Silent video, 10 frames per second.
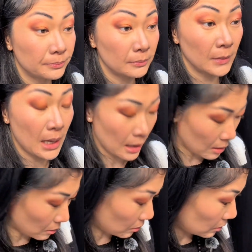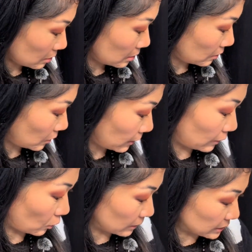Now, what do I
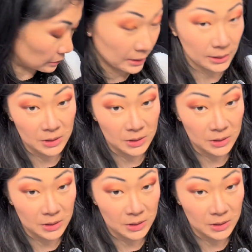normally do at this